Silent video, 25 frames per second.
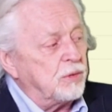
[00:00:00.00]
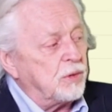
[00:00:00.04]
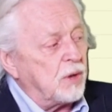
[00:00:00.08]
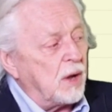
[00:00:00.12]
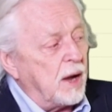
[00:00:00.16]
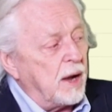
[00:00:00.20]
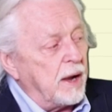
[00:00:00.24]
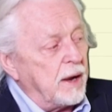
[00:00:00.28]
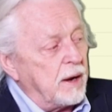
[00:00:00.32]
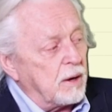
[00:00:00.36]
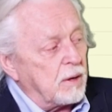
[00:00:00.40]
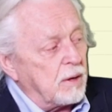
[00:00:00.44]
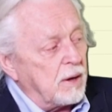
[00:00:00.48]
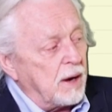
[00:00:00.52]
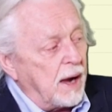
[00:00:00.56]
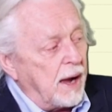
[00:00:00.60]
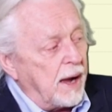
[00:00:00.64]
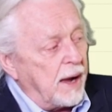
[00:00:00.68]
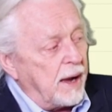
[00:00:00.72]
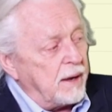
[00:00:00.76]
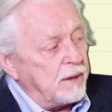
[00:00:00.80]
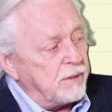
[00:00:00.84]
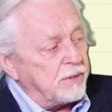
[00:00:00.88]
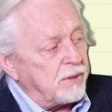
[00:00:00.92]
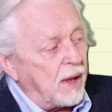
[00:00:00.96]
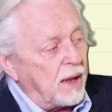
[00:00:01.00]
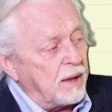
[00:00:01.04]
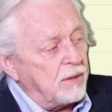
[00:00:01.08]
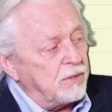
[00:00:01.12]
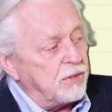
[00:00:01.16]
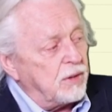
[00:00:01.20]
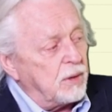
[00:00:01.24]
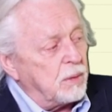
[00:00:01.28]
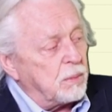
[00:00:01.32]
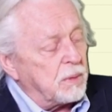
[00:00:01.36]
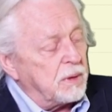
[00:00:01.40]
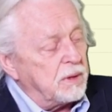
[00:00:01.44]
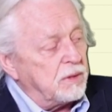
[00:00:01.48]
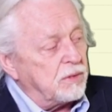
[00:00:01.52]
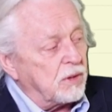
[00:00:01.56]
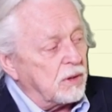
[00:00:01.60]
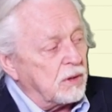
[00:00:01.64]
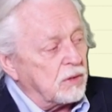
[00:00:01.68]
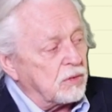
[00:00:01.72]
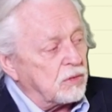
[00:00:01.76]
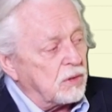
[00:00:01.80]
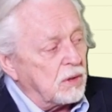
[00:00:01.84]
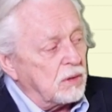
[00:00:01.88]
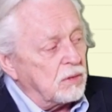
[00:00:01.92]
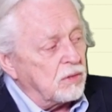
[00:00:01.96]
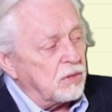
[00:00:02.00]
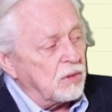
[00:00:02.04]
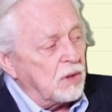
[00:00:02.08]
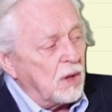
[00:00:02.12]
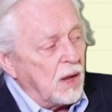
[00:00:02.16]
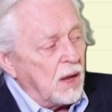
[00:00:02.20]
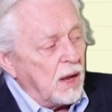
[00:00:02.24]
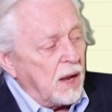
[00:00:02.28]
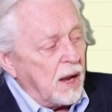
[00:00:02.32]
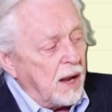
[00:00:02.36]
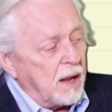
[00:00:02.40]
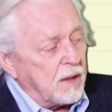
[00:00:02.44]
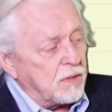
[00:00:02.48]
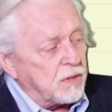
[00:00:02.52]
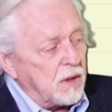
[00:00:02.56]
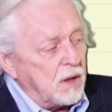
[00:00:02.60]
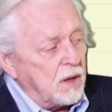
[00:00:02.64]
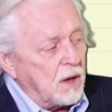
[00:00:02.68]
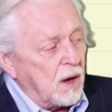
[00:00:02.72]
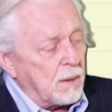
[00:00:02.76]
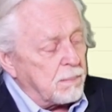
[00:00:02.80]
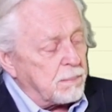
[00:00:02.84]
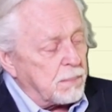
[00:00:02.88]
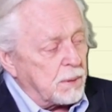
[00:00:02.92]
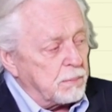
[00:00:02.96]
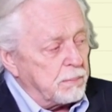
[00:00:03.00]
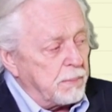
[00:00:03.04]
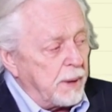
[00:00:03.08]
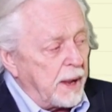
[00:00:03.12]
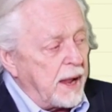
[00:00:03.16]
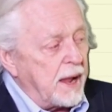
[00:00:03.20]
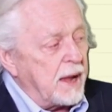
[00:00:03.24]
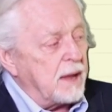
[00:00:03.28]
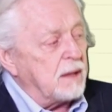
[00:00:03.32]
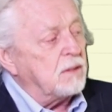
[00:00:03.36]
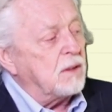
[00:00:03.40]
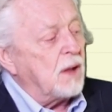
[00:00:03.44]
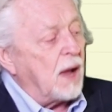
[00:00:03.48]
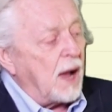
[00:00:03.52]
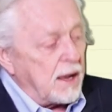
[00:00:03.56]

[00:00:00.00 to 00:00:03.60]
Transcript: higher highs. I see resistance at the upper band.